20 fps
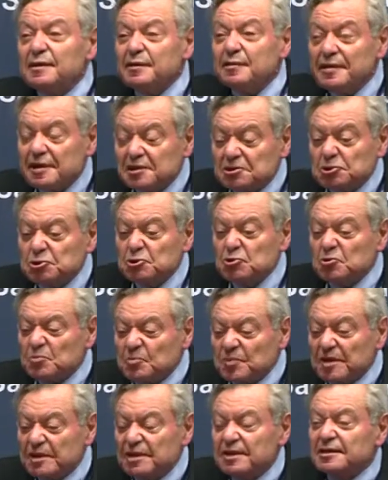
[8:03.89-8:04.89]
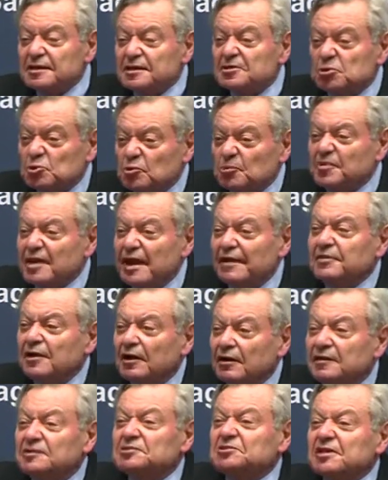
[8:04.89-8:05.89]
it should be
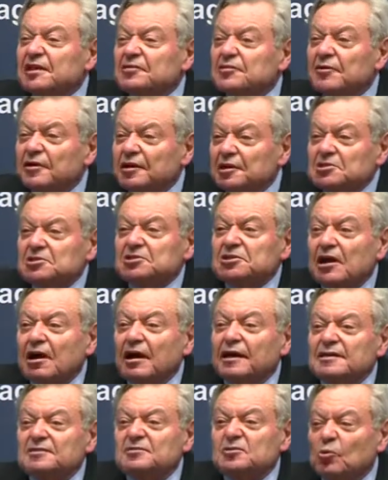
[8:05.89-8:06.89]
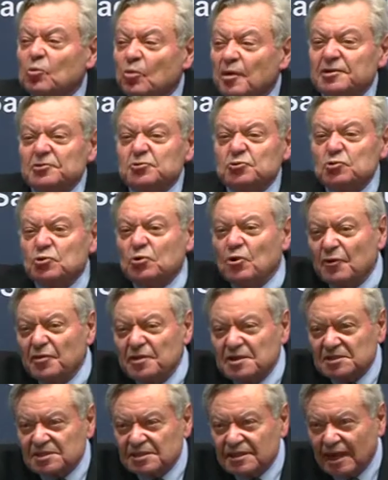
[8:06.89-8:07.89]
acknowledged that the rickshaw is a way to go
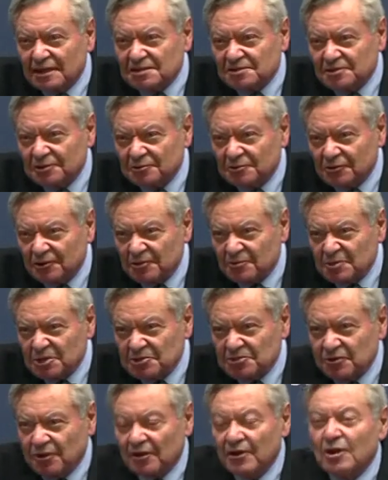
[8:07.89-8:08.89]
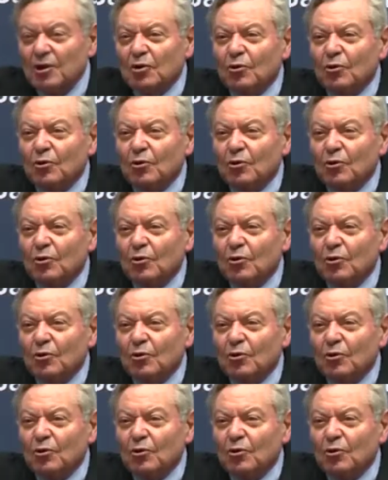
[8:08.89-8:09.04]
this last 100 meters,